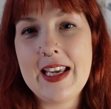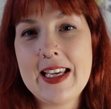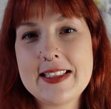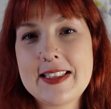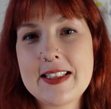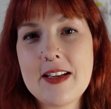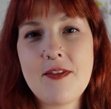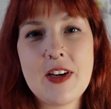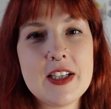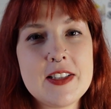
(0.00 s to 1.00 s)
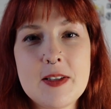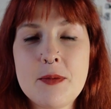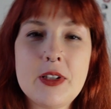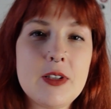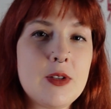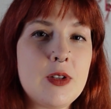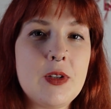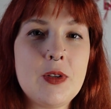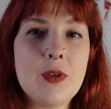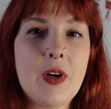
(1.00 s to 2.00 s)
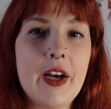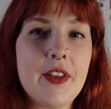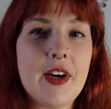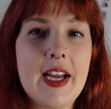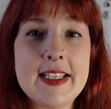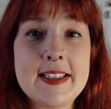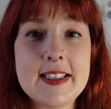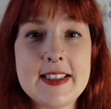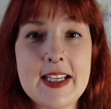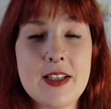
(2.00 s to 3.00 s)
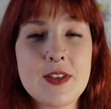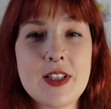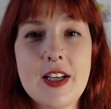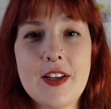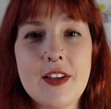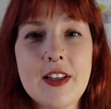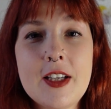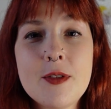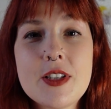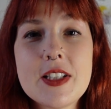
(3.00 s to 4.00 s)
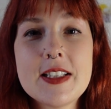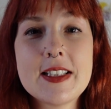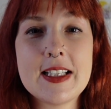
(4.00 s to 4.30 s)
It's very similar to other S sounds in other languages.